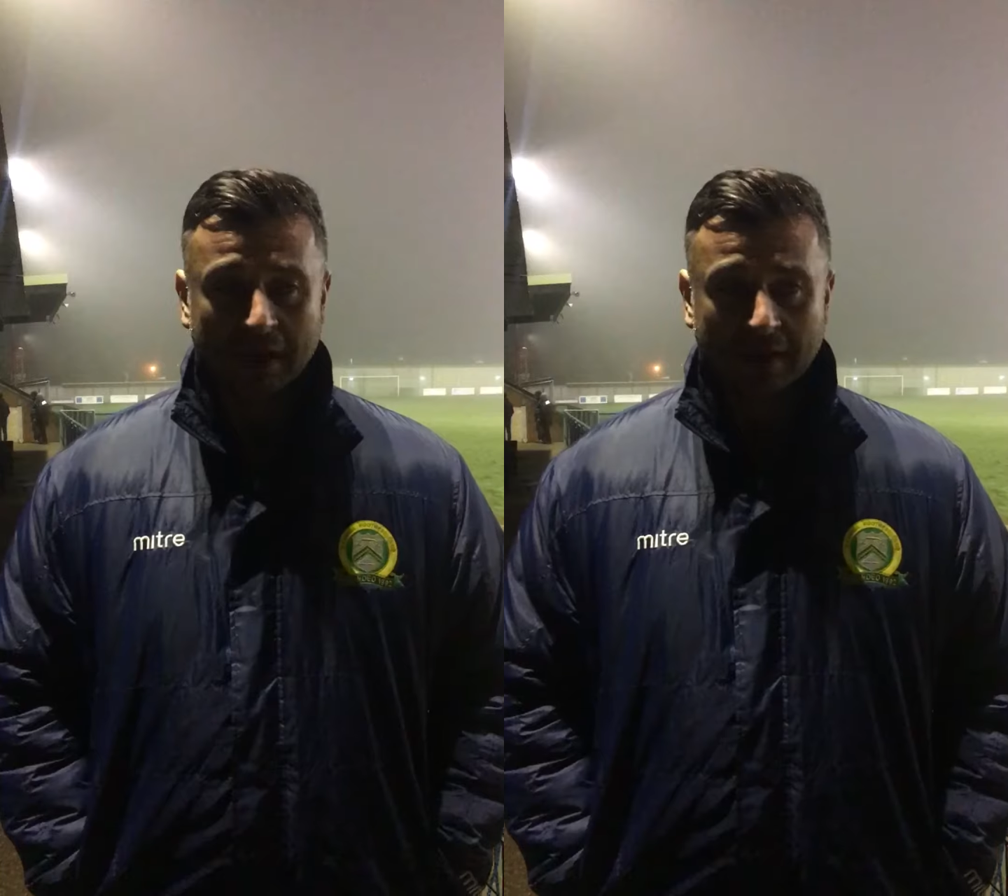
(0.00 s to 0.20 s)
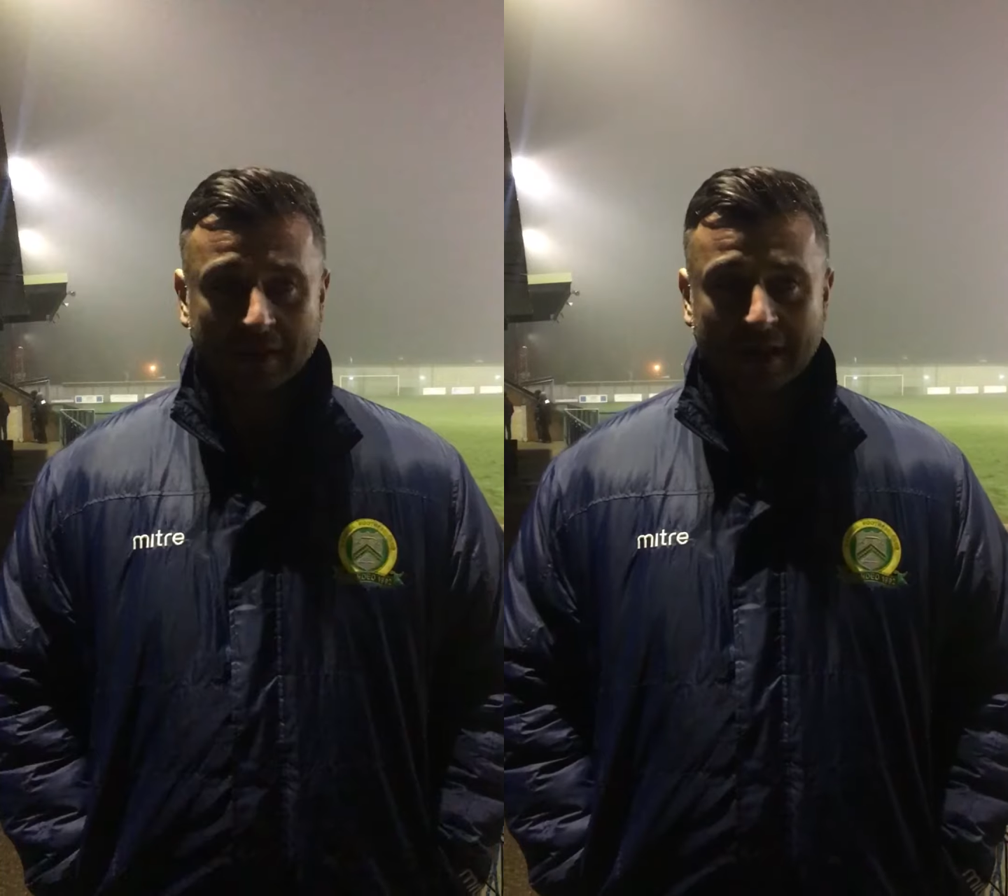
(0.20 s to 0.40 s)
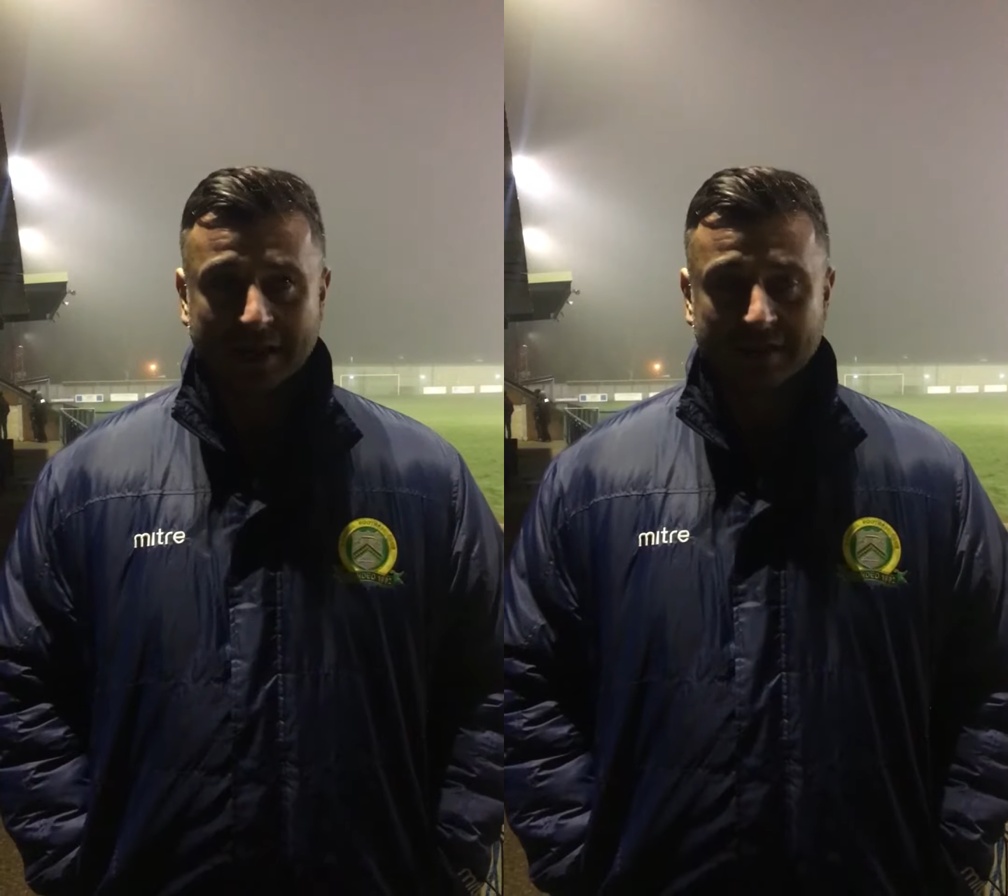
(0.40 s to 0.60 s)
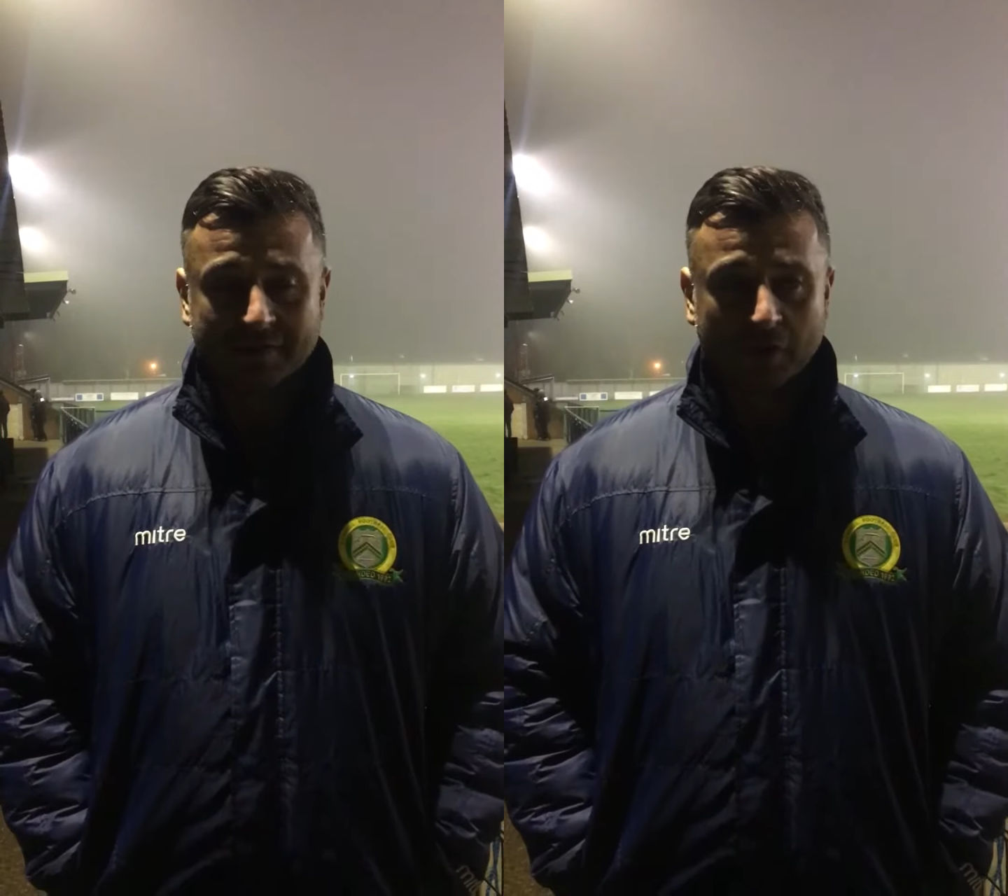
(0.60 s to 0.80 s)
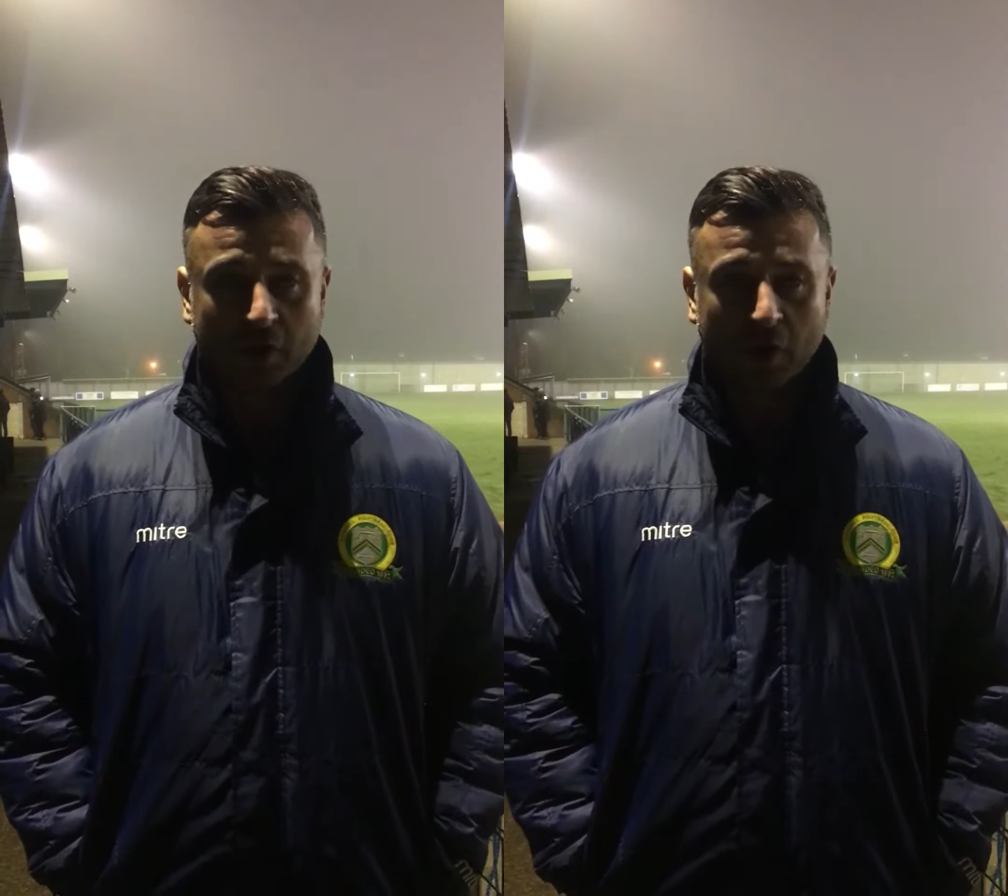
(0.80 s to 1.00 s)
The lads in
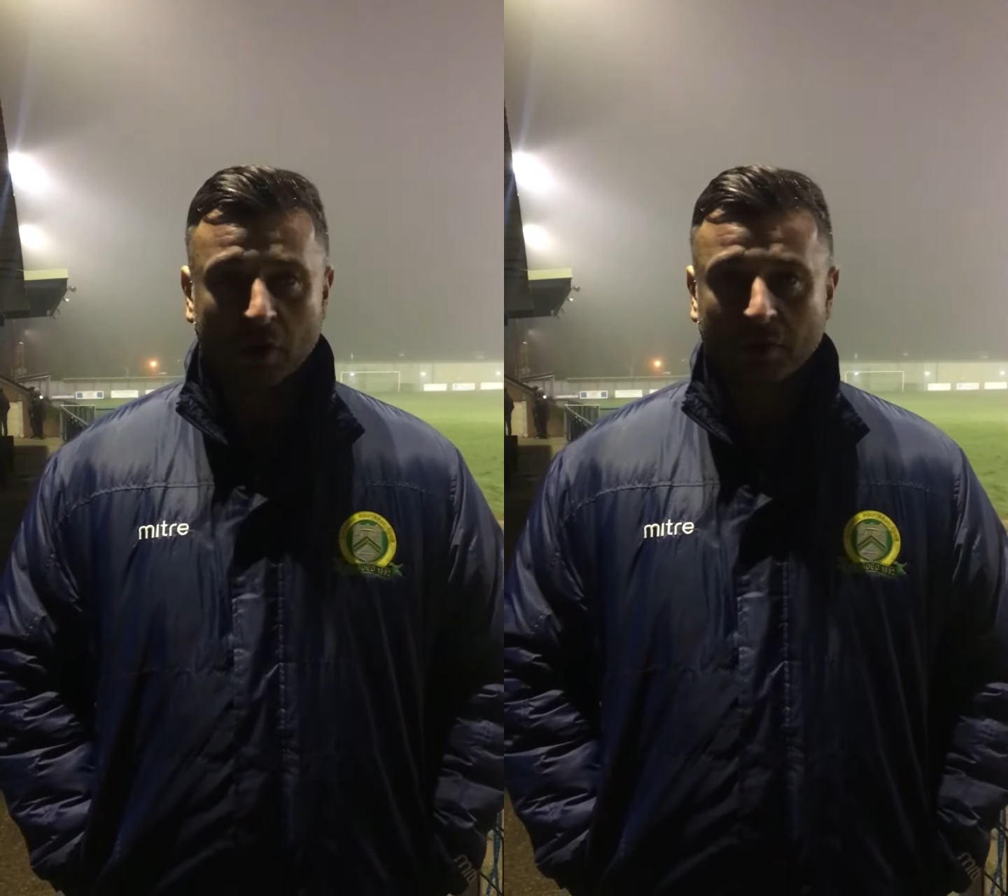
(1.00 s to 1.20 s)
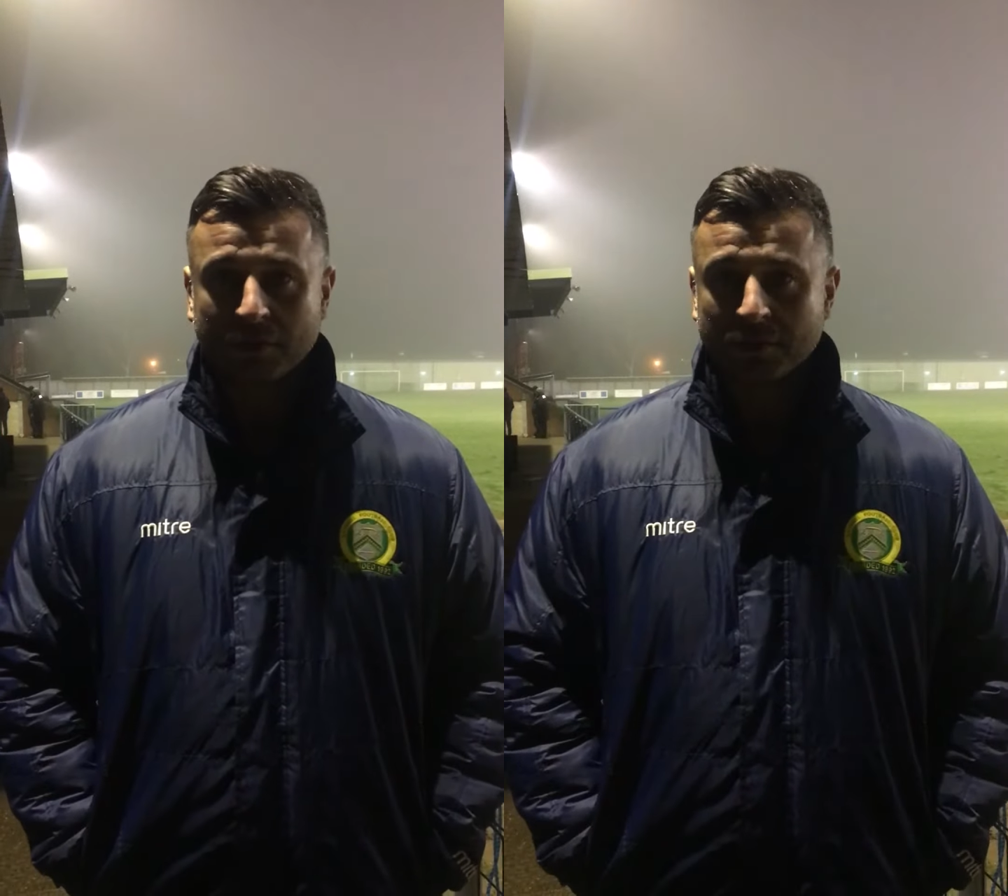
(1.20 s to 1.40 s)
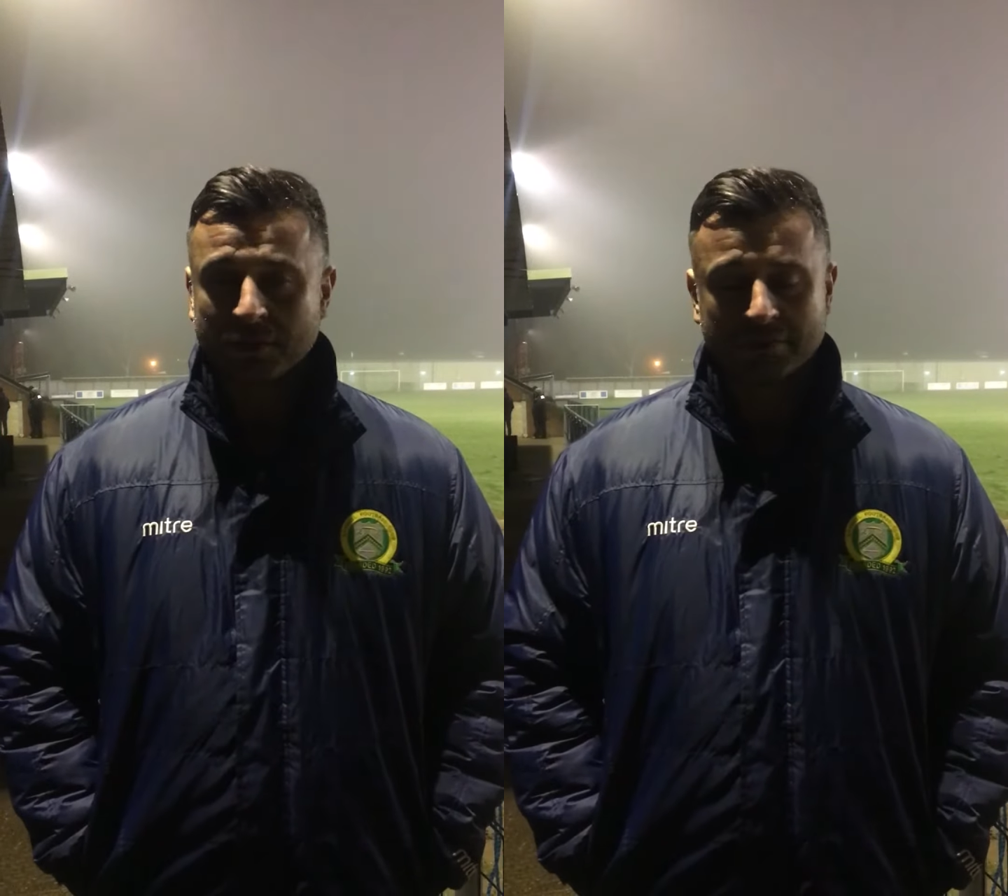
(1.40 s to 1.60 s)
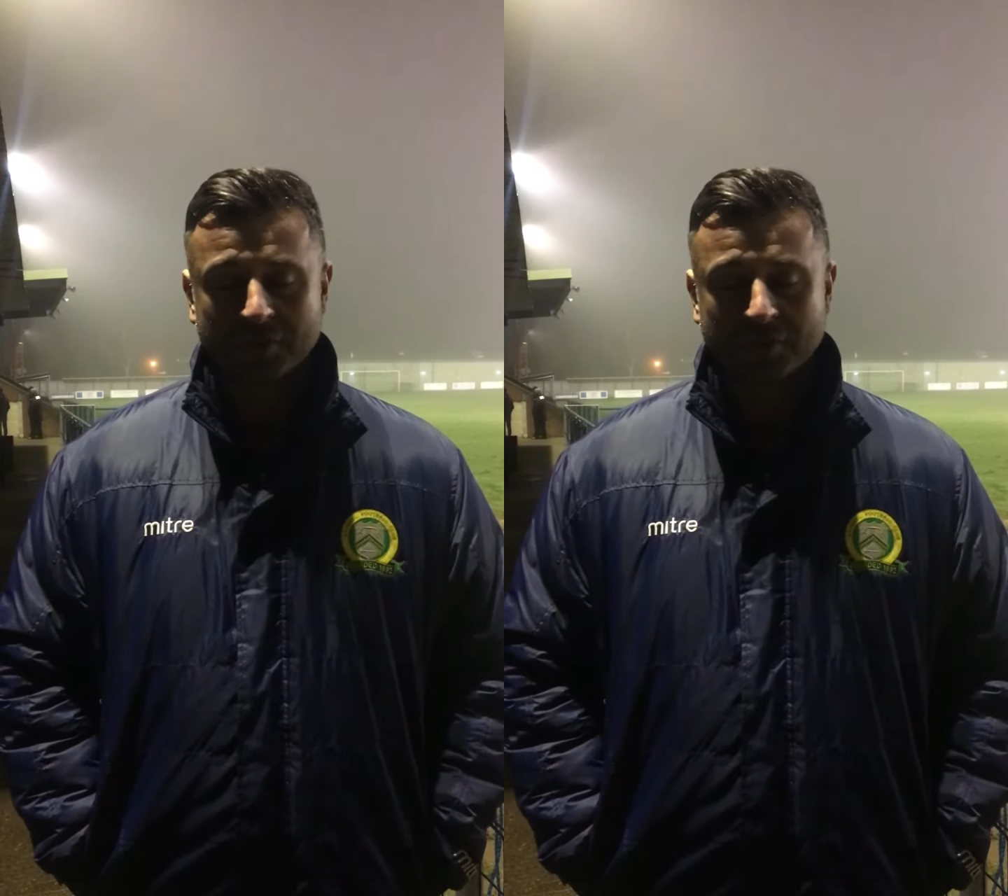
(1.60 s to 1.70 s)
front of goal, there was